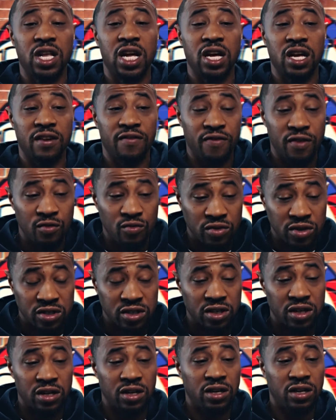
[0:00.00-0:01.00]
Like if it
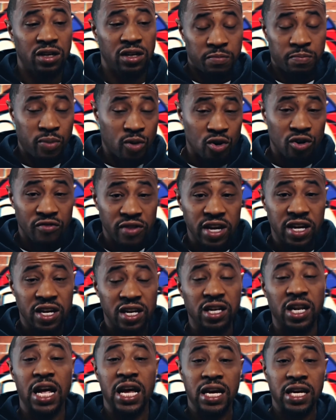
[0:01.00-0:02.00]
was a uh, Puerto
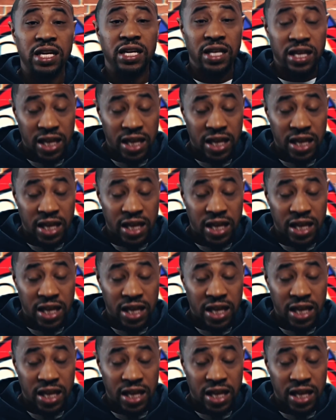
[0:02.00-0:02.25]
Rican, like